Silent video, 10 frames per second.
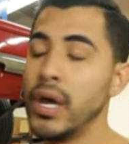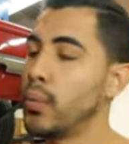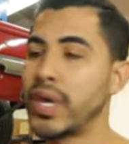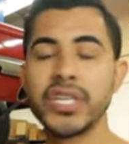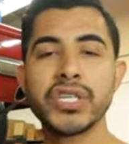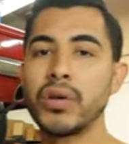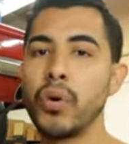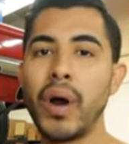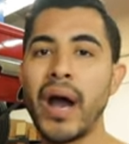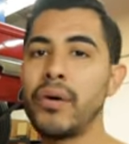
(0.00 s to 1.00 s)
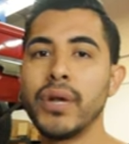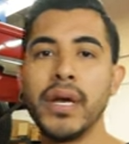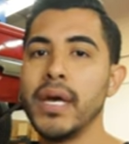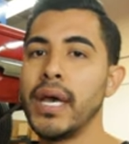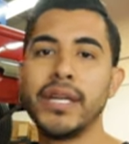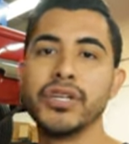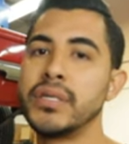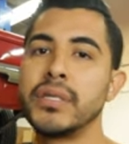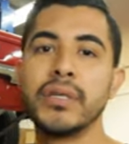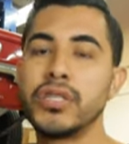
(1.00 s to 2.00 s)
We can just go out and
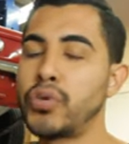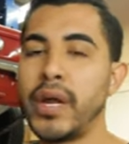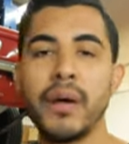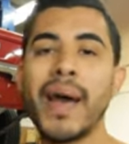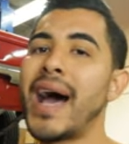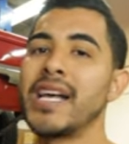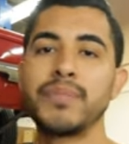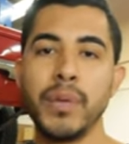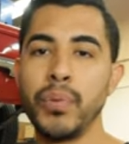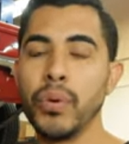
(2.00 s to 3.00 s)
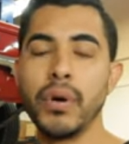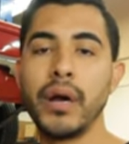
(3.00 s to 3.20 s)
just straight up ask people,